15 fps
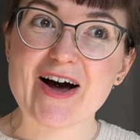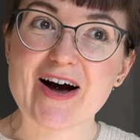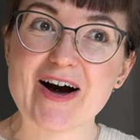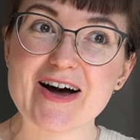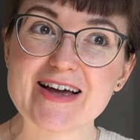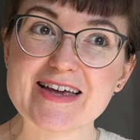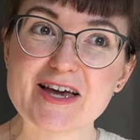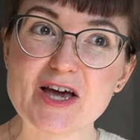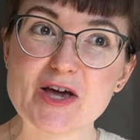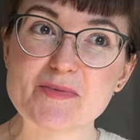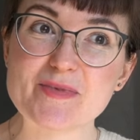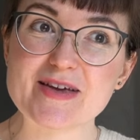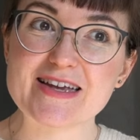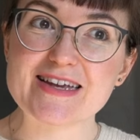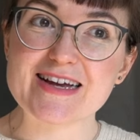
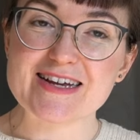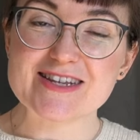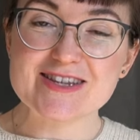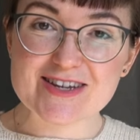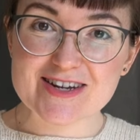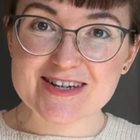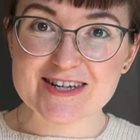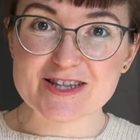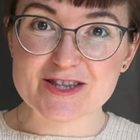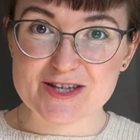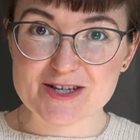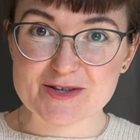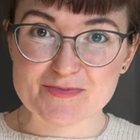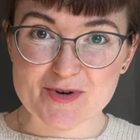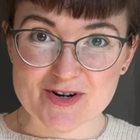I started
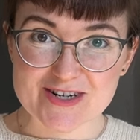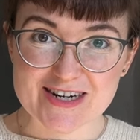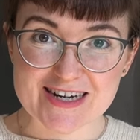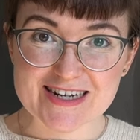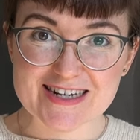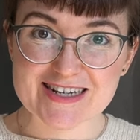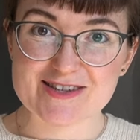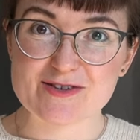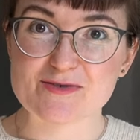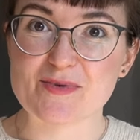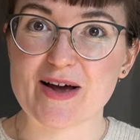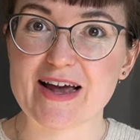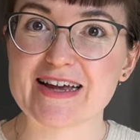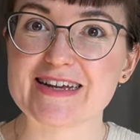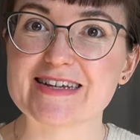this project as a
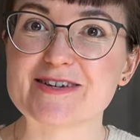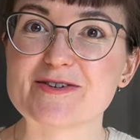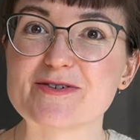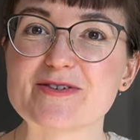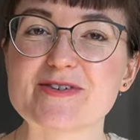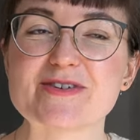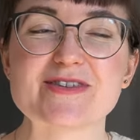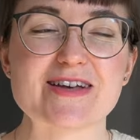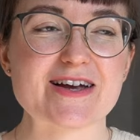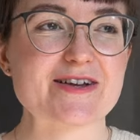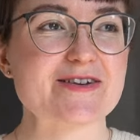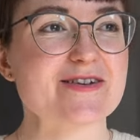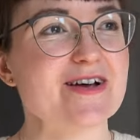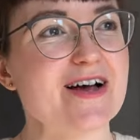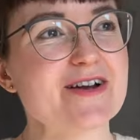way to
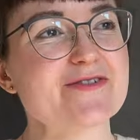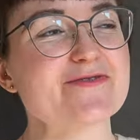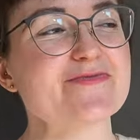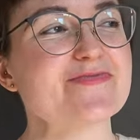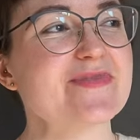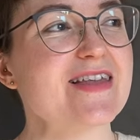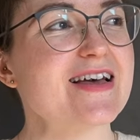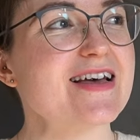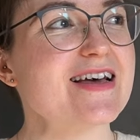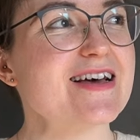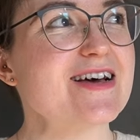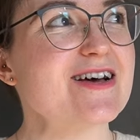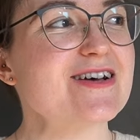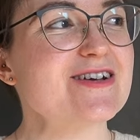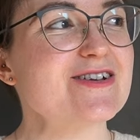kind of
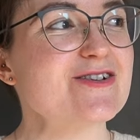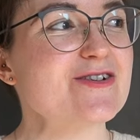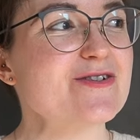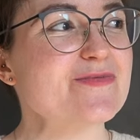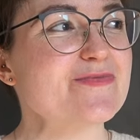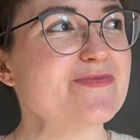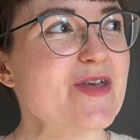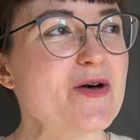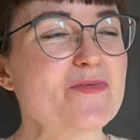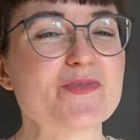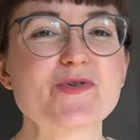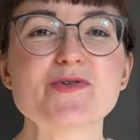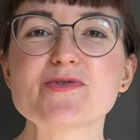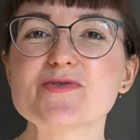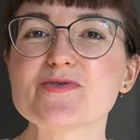
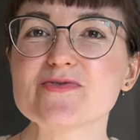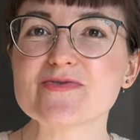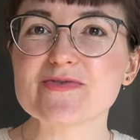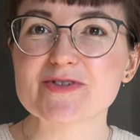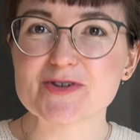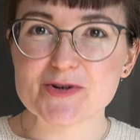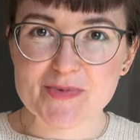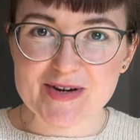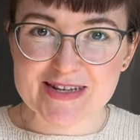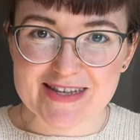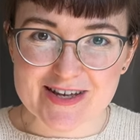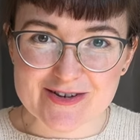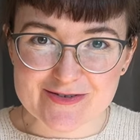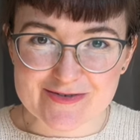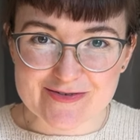prove to
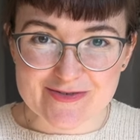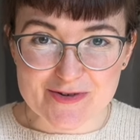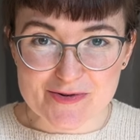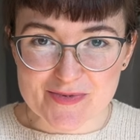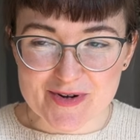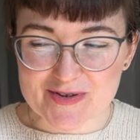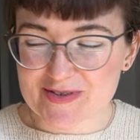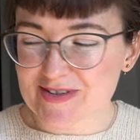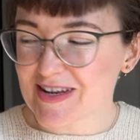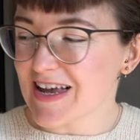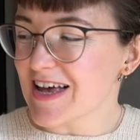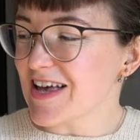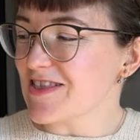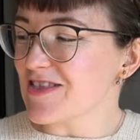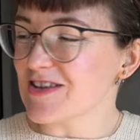myself almost
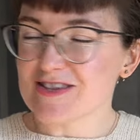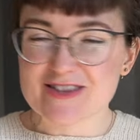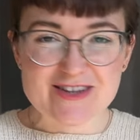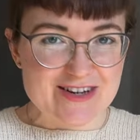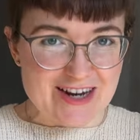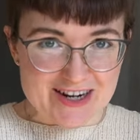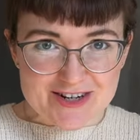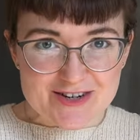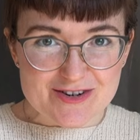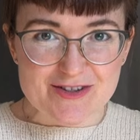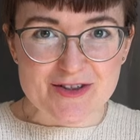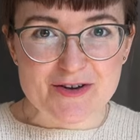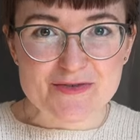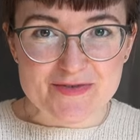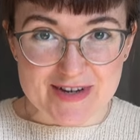that the National
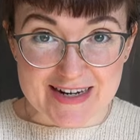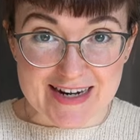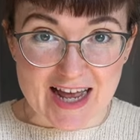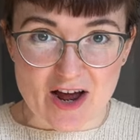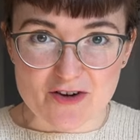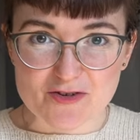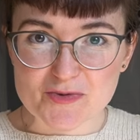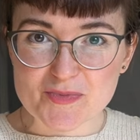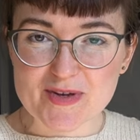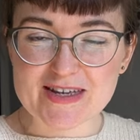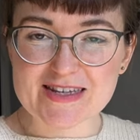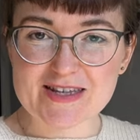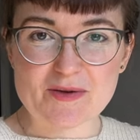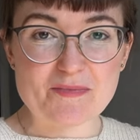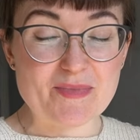Loaf didn't have to be
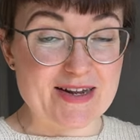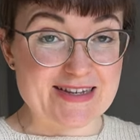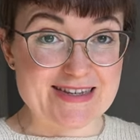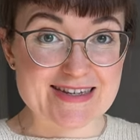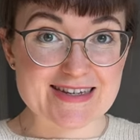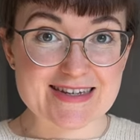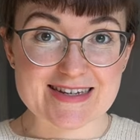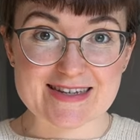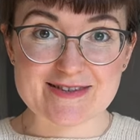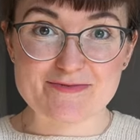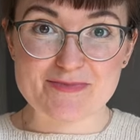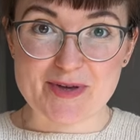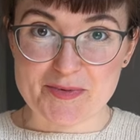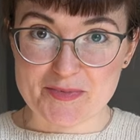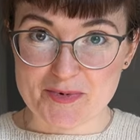as unpleasant as
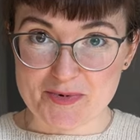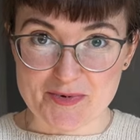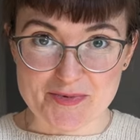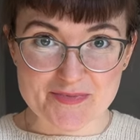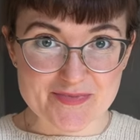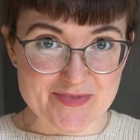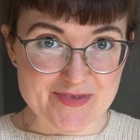people